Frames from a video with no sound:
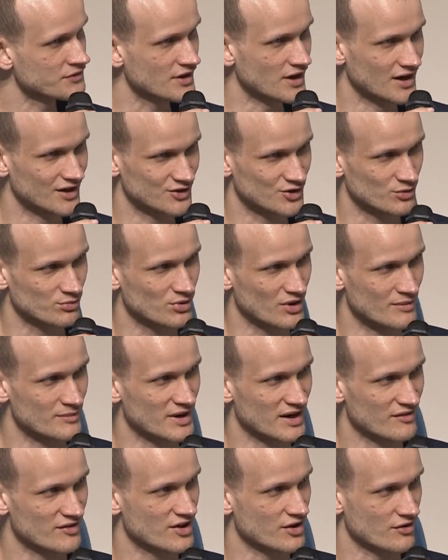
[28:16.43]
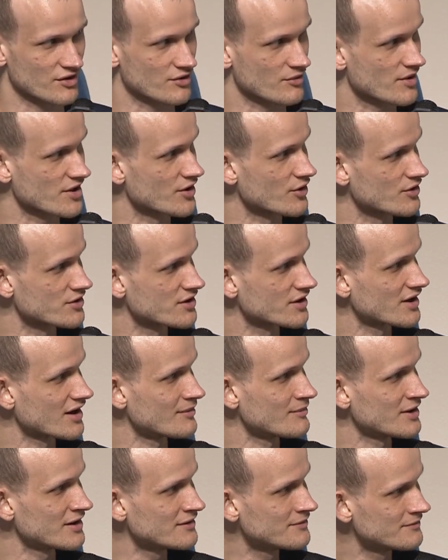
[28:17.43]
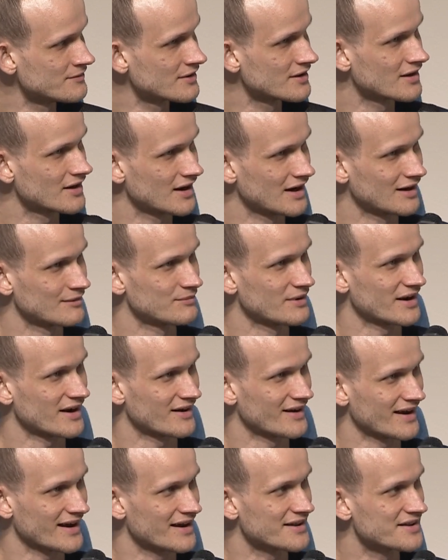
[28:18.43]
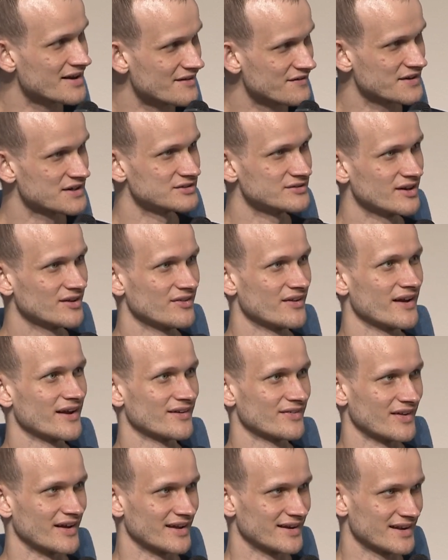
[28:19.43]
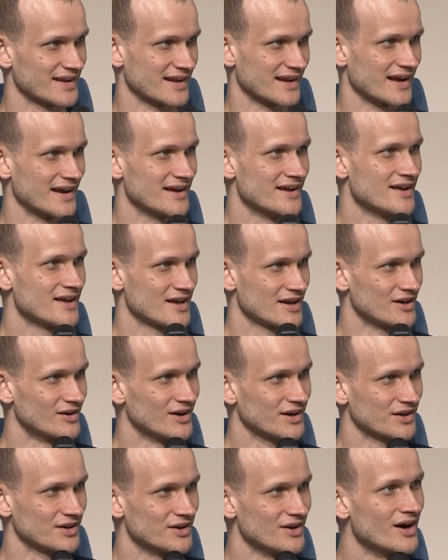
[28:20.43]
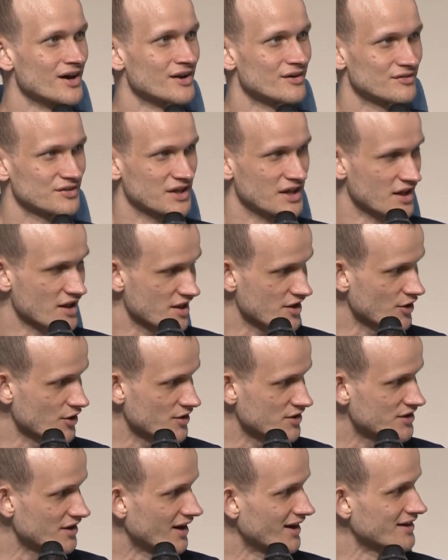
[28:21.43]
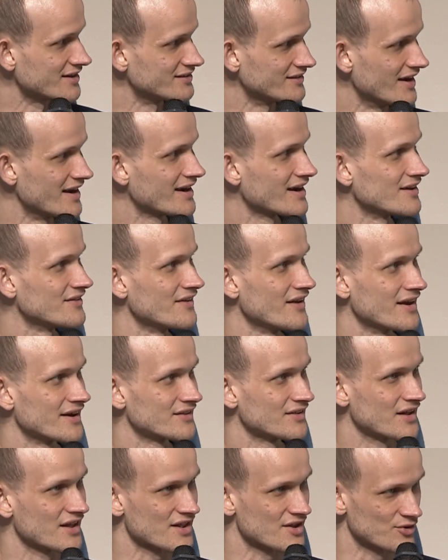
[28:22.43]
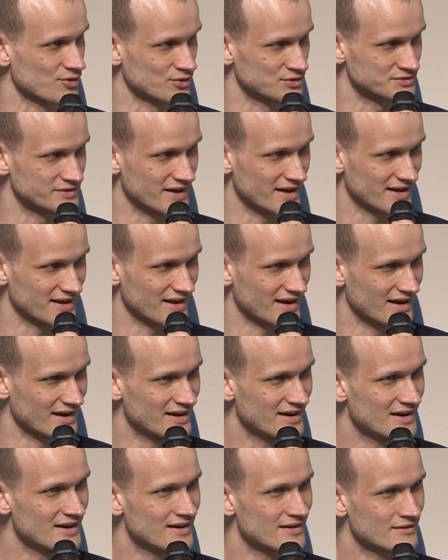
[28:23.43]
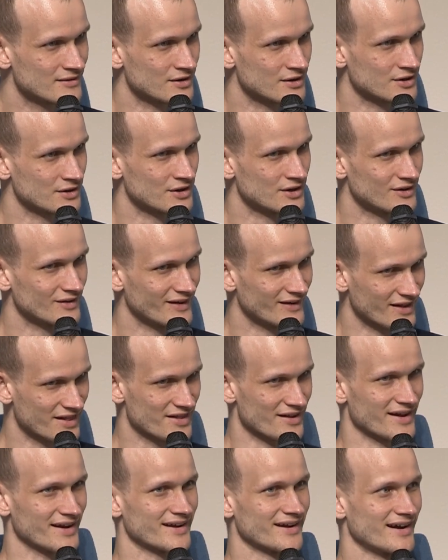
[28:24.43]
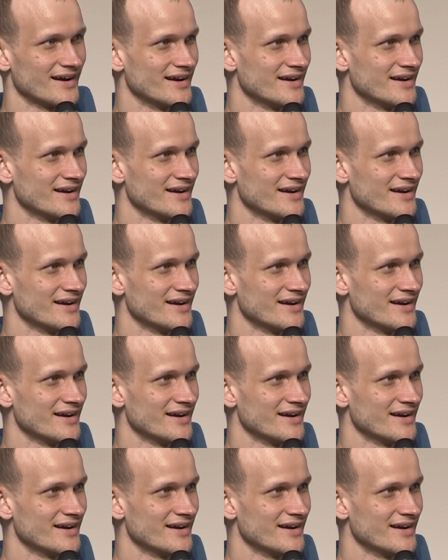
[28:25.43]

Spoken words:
other primitives also start to come in. But I definitely think that like none of these are done. Like I think these are only it's like